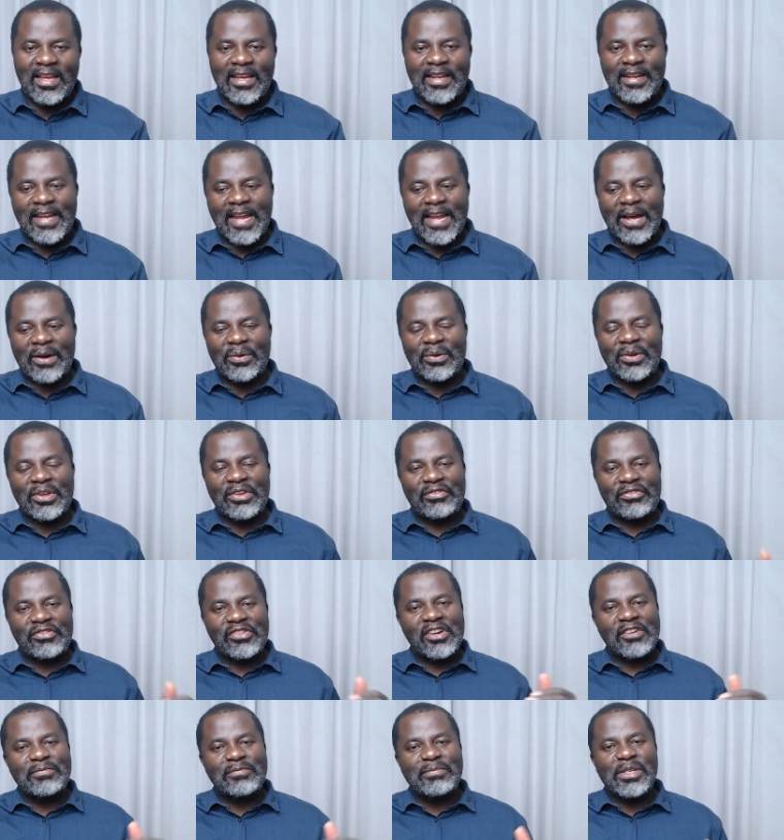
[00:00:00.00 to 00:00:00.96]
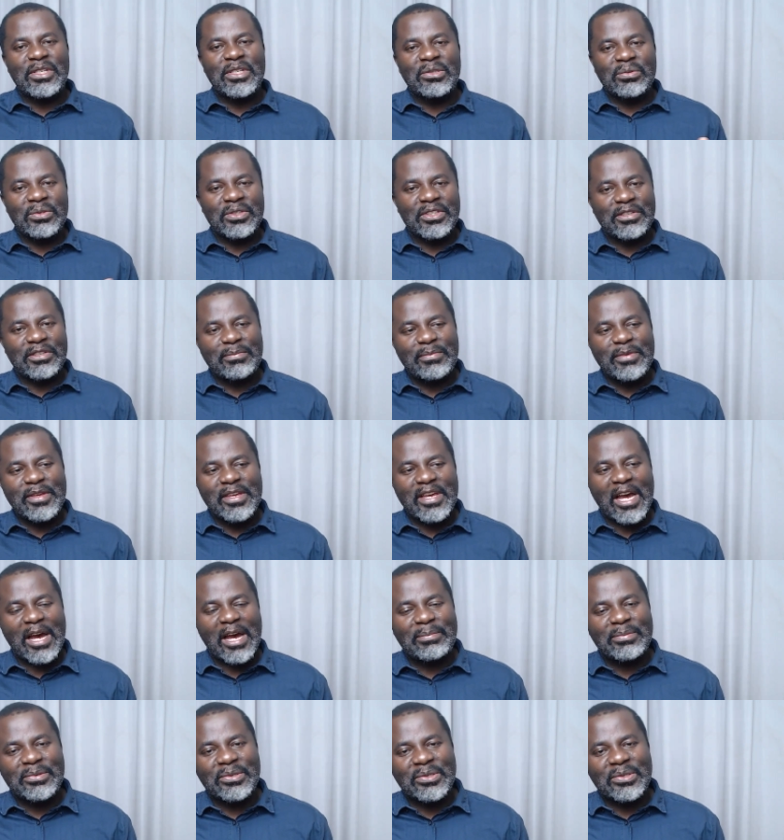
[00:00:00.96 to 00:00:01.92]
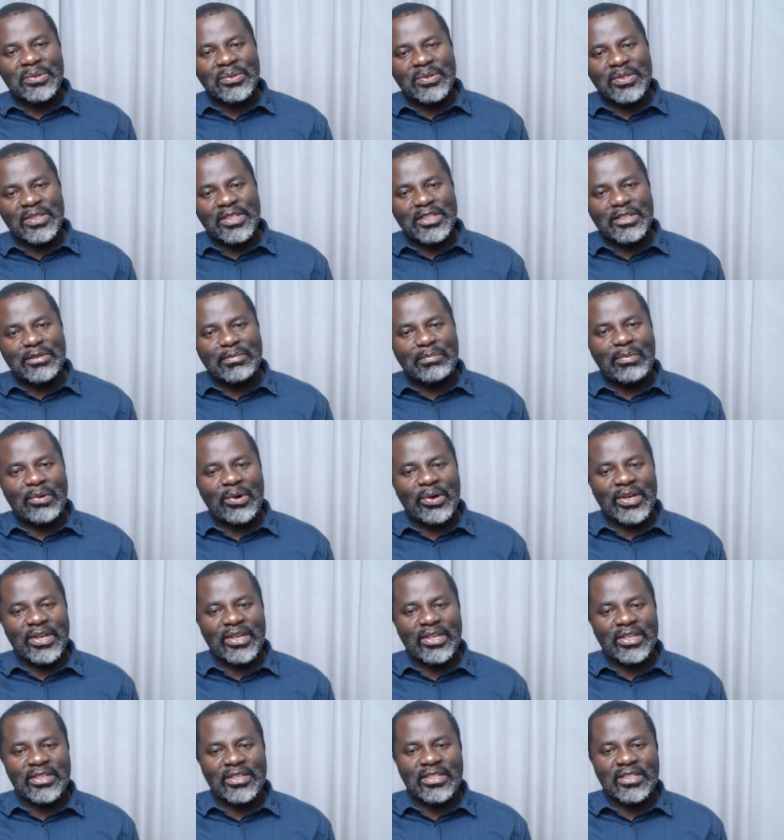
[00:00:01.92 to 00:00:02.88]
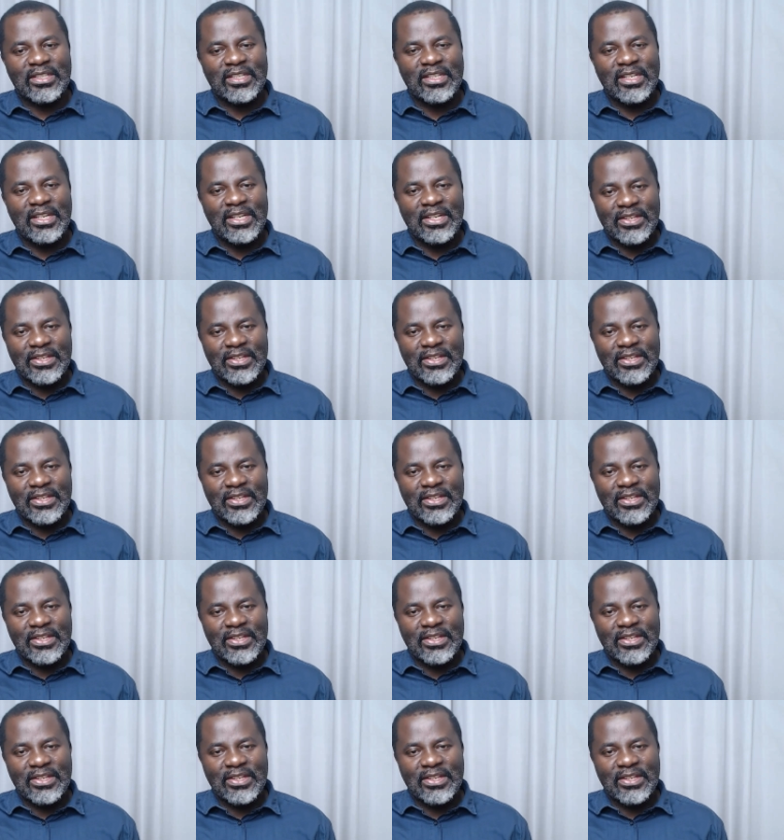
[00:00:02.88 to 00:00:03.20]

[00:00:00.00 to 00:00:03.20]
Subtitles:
Now, if you have been with me up to this point,